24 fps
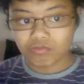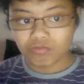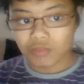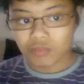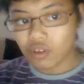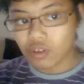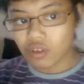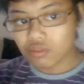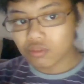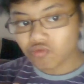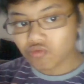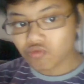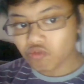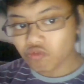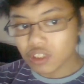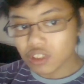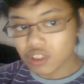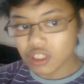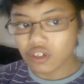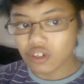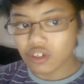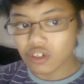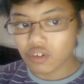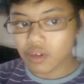Don't
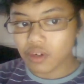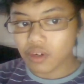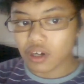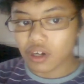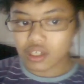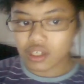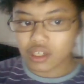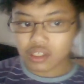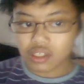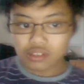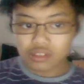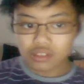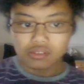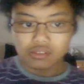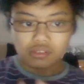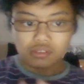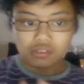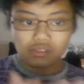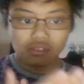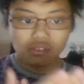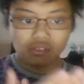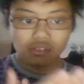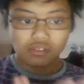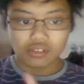really know why
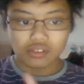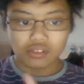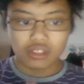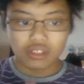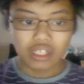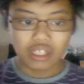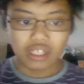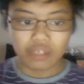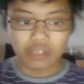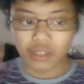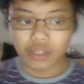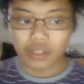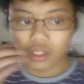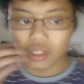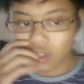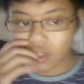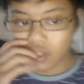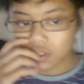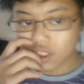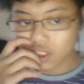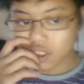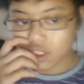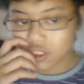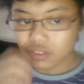I wear
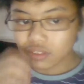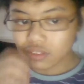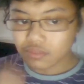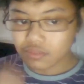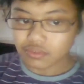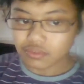glasses.